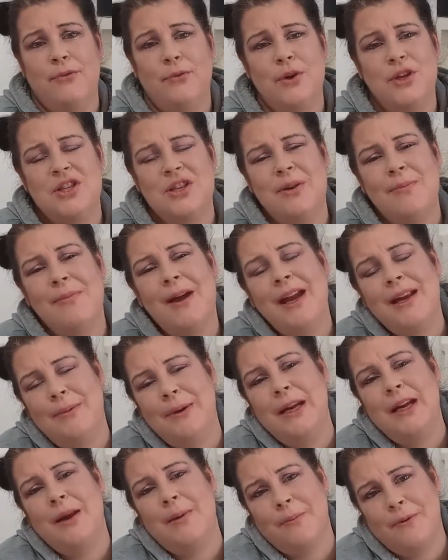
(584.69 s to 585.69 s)
which it might
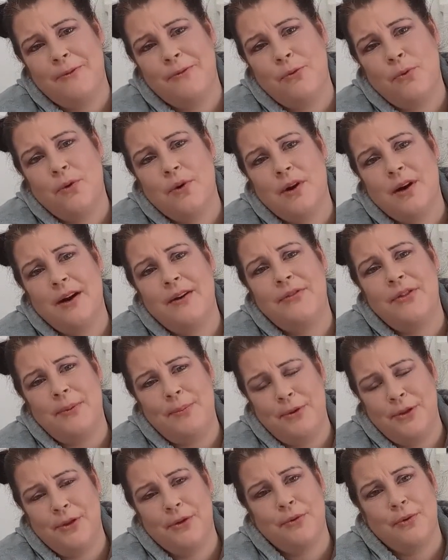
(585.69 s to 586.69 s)
be number 4 if they
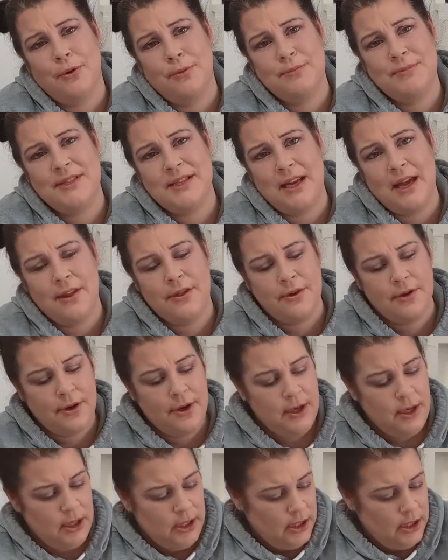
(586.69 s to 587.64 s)
put the chromes together.